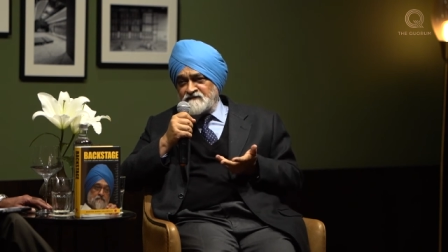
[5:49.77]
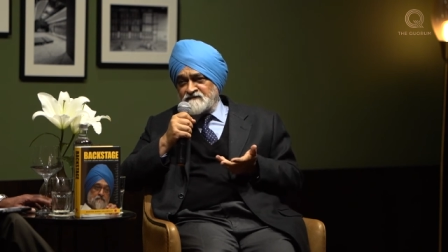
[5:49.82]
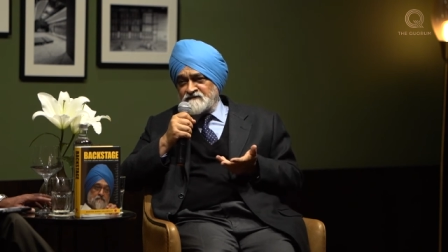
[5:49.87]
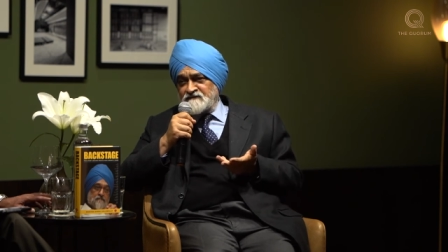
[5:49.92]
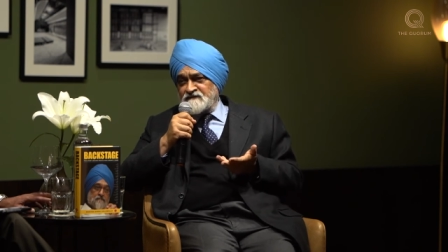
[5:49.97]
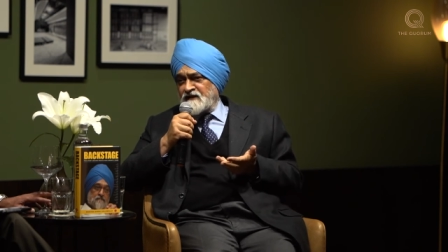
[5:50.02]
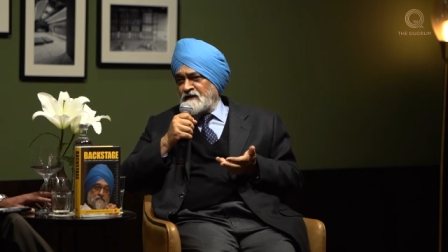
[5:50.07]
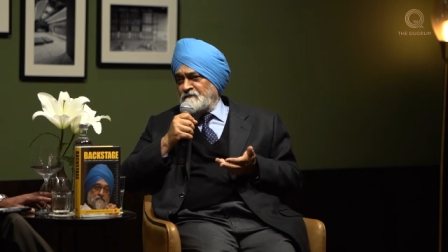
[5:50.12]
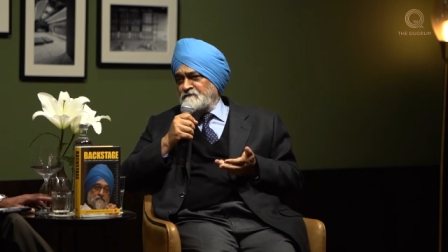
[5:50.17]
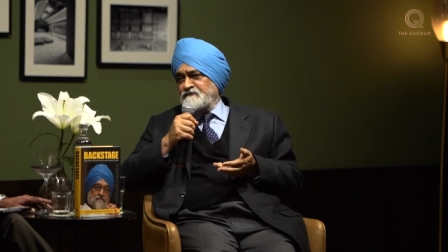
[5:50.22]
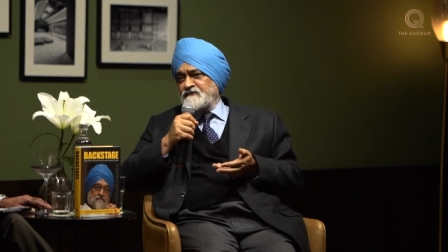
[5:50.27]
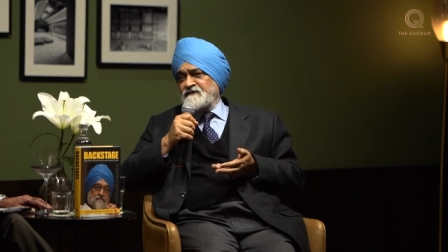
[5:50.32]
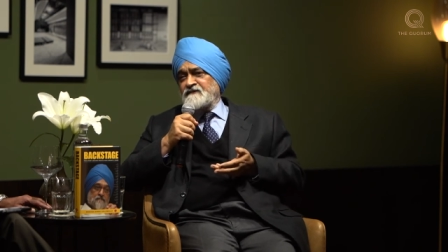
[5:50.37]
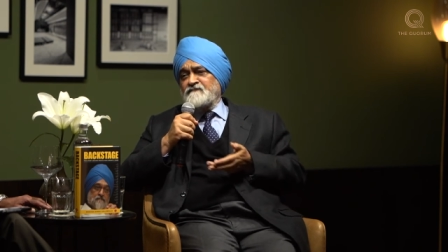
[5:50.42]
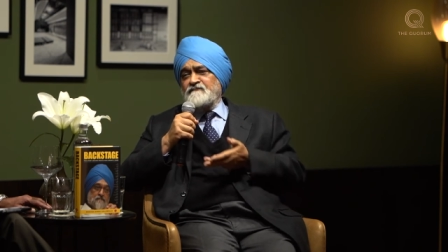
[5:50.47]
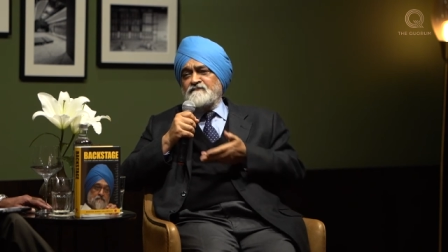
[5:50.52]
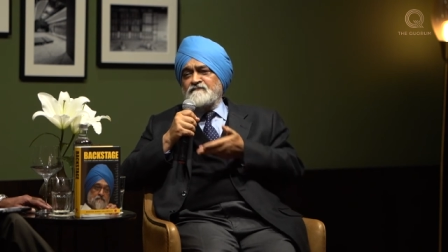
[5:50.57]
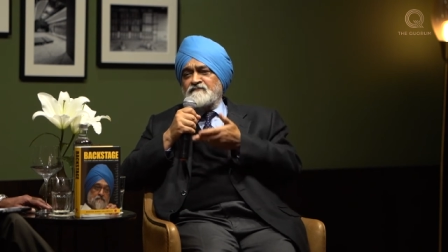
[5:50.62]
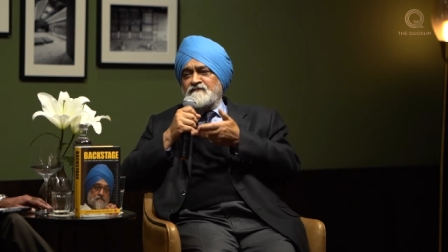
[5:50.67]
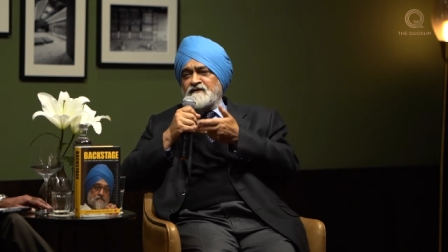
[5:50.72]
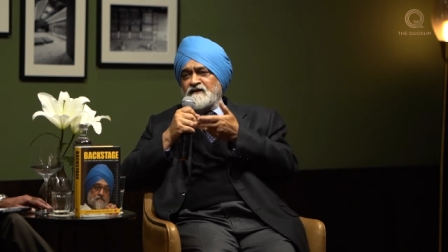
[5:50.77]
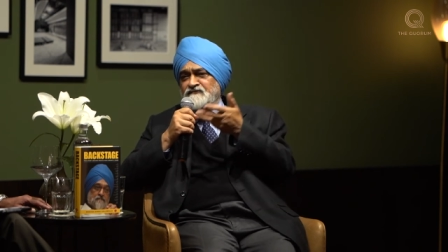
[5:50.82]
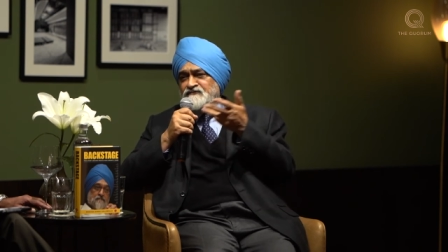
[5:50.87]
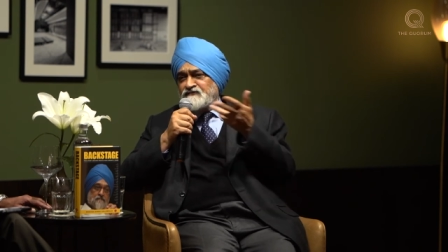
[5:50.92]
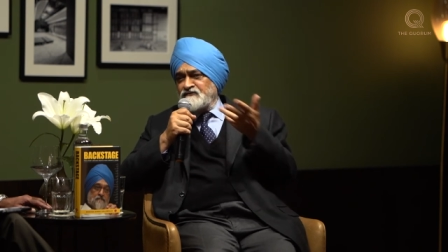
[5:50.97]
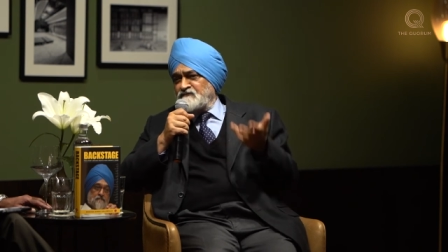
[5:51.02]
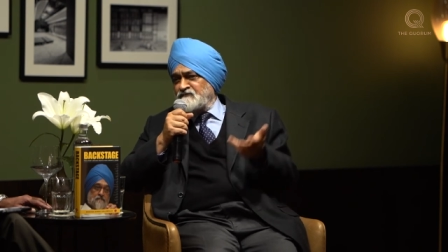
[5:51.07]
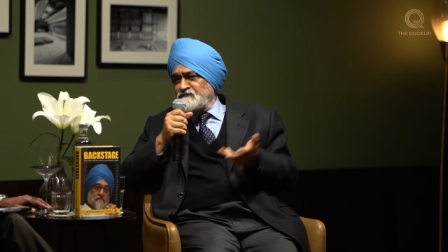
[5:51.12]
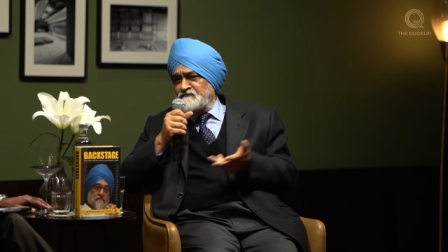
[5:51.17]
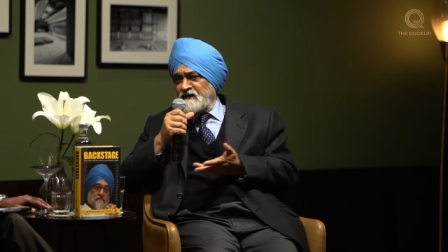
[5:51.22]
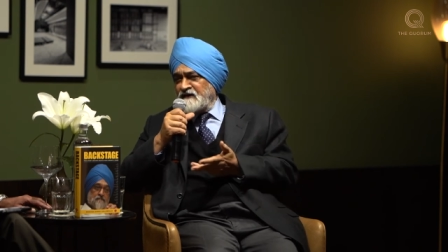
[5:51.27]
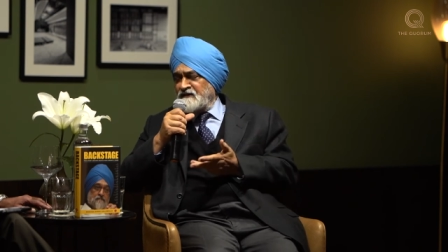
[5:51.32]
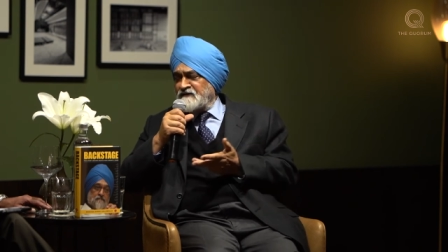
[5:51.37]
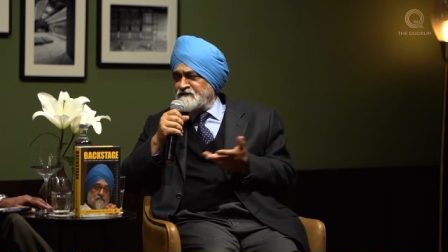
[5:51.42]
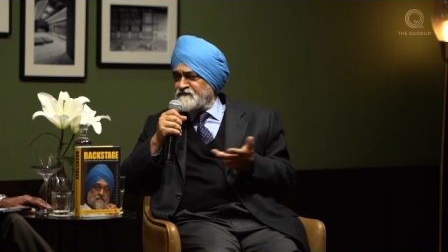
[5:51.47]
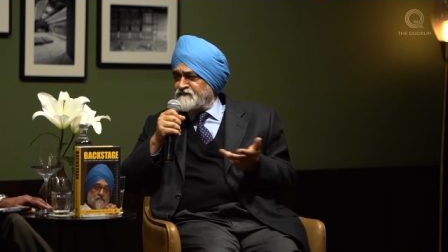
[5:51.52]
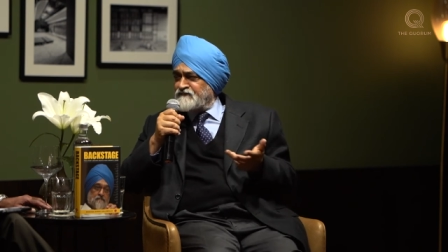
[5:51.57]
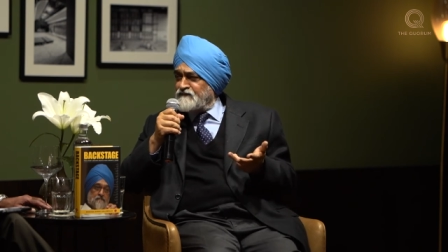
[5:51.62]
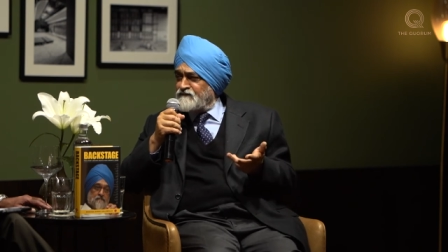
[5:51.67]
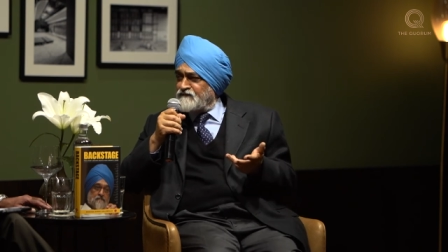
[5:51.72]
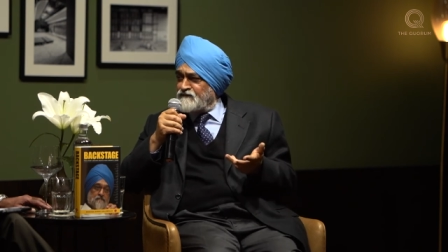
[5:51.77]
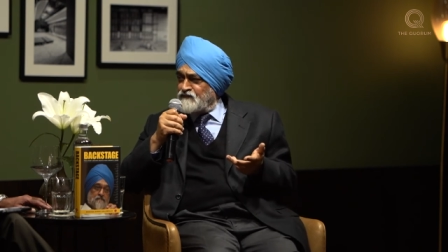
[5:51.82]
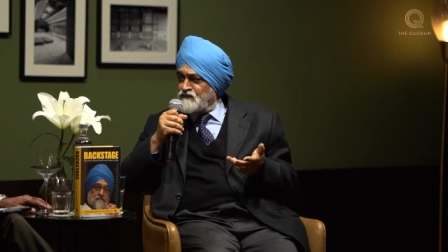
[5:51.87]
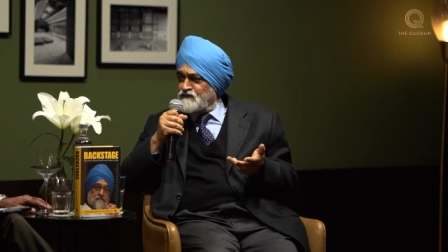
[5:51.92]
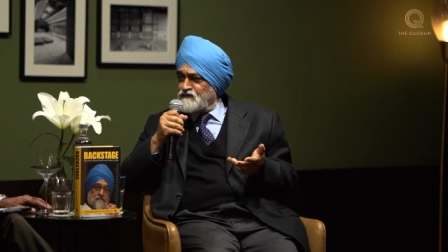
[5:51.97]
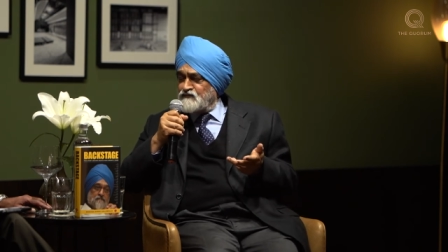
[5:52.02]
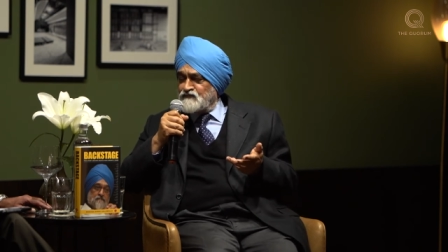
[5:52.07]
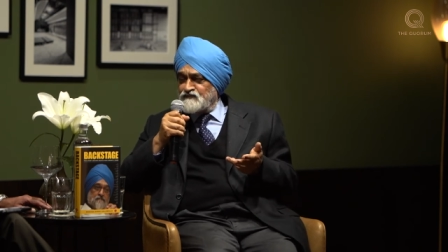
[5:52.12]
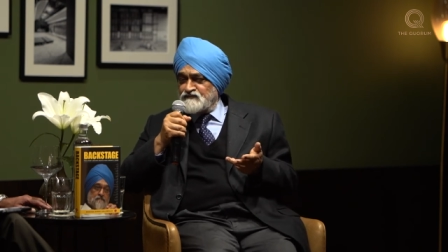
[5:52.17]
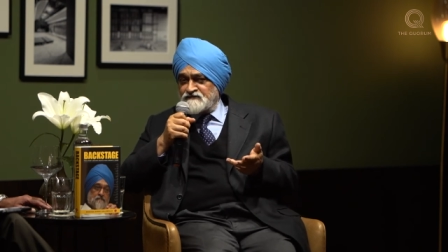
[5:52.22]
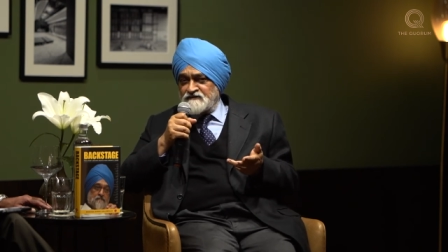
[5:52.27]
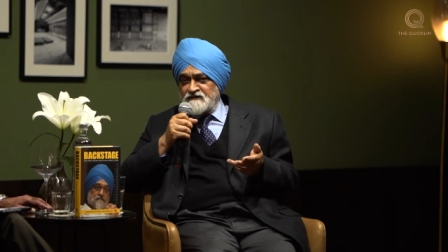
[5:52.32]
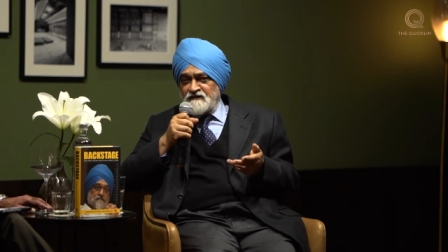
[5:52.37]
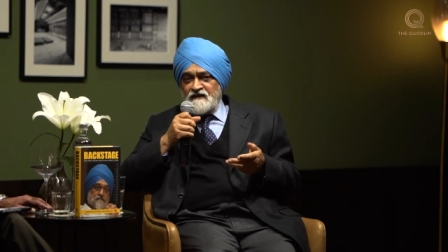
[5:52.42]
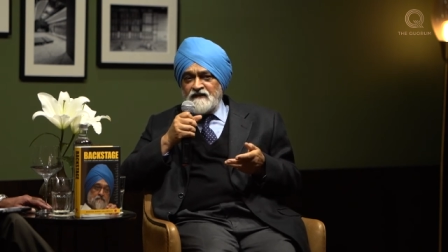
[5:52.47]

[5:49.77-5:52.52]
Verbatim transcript: There's a country with many different views.